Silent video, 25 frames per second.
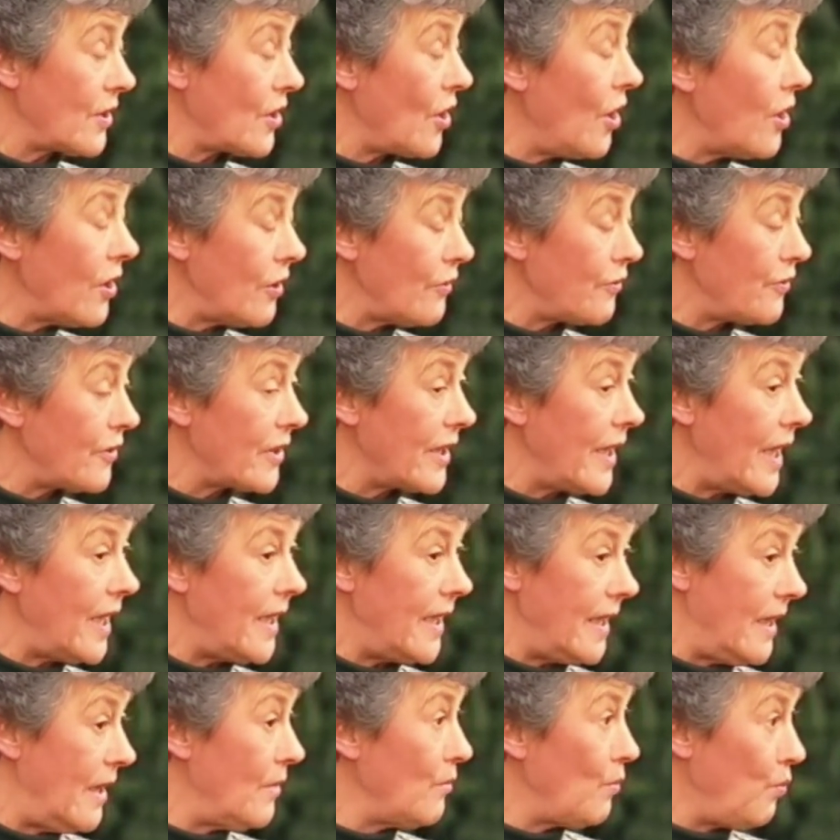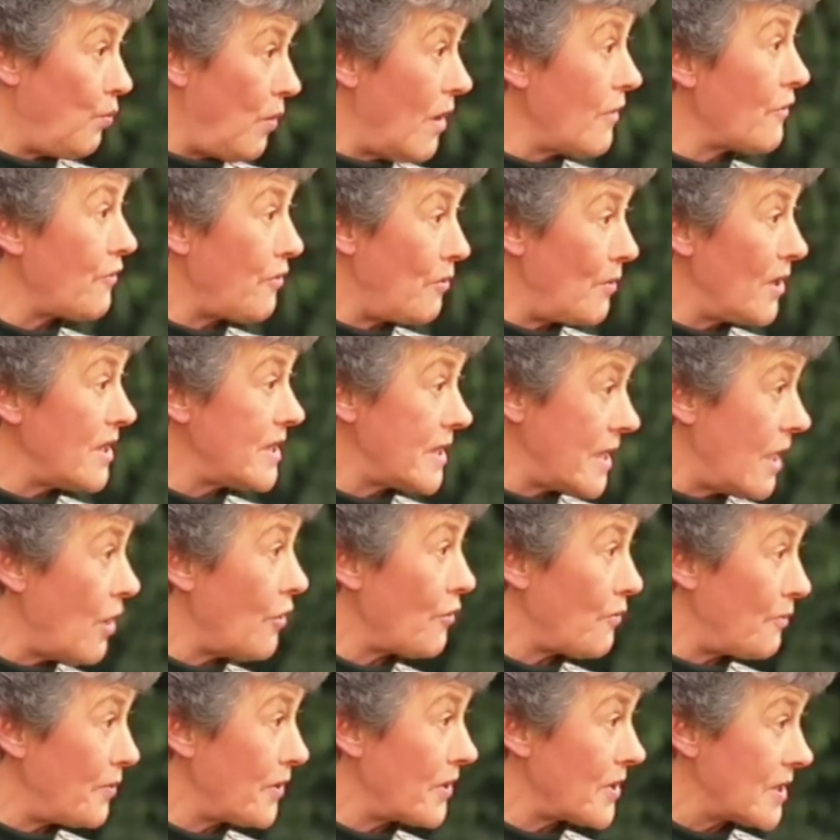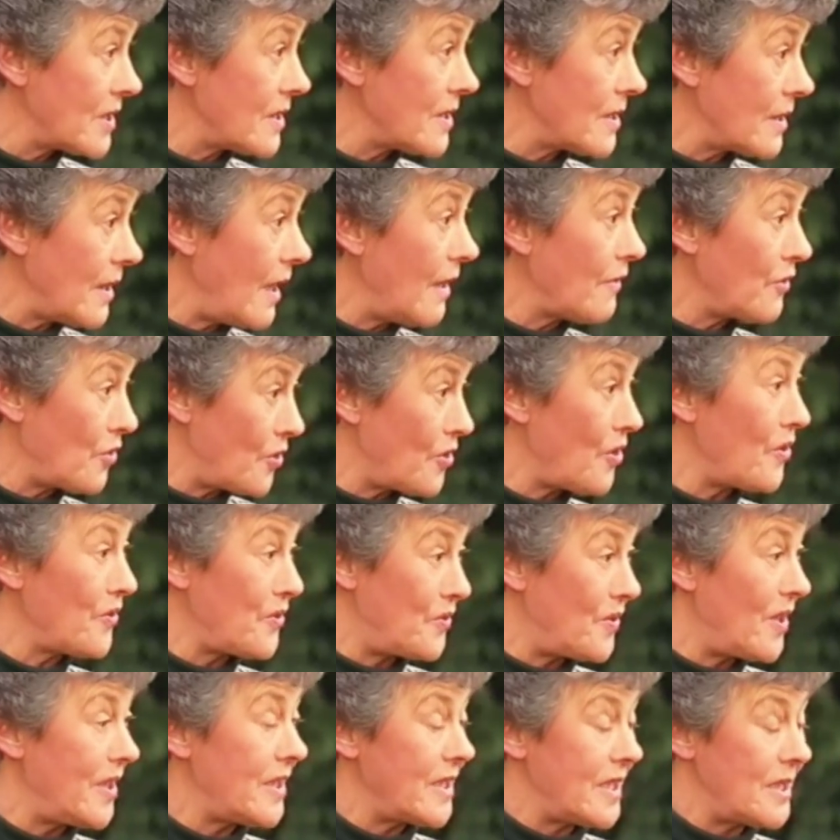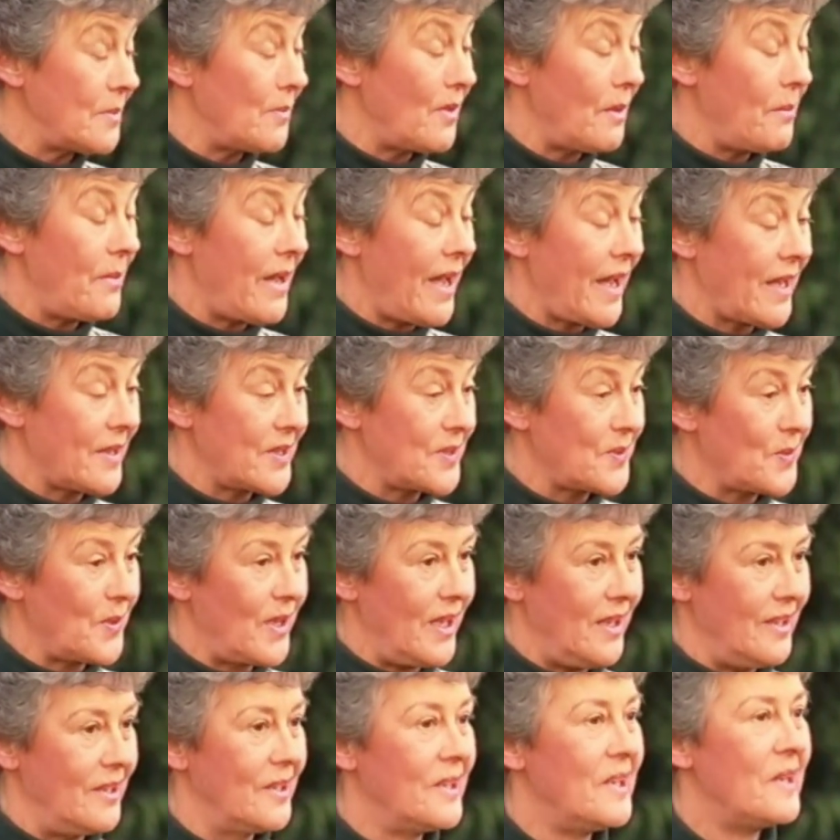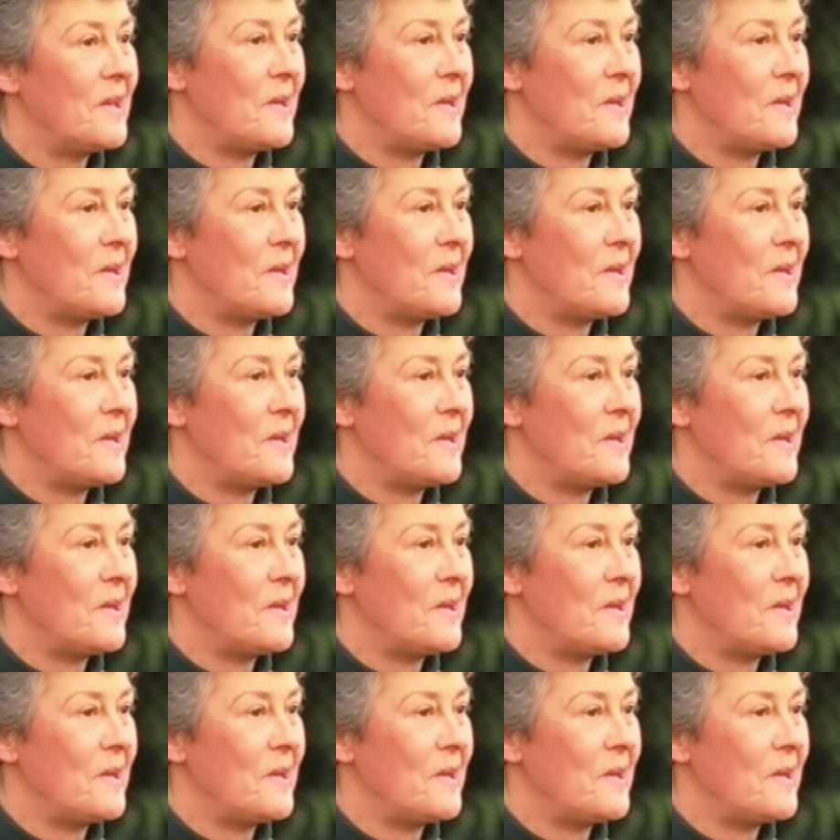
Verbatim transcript: a collar for Kelly and one for myself because I've got arthritis in my back as well.